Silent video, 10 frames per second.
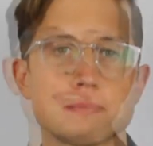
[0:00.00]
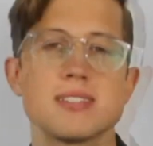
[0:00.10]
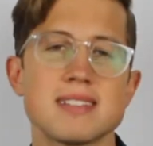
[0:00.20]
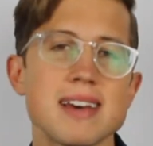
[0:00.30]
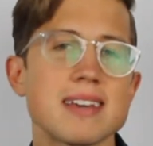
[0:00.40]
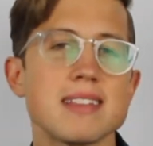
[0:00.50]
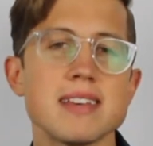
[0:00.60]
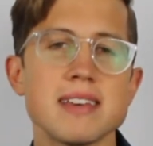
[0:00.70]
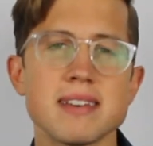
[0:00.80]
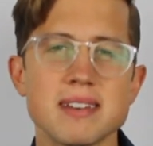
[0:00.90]

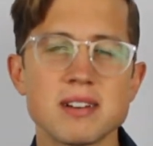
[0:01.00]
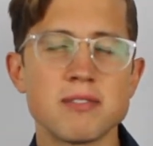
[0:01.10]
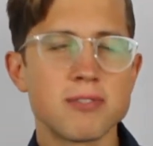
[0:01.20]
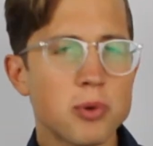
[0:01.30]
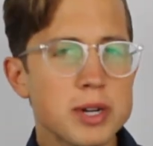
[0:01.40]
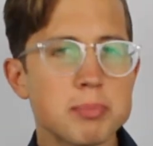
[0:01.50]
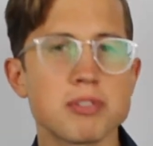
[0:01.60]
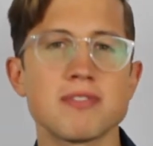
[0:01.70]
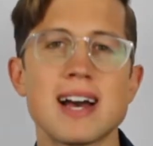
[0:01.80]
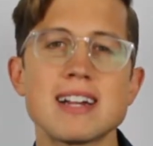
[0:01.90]
Secondly, avoid
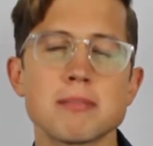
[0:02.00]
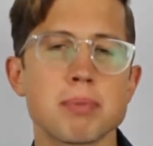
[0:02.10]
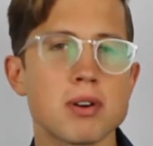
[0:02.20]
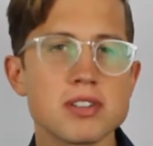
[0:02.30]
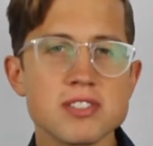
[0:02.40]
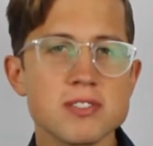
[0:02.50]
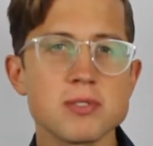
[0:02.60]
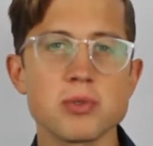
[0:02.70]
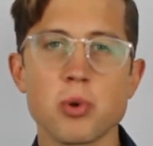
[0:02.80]
providing personal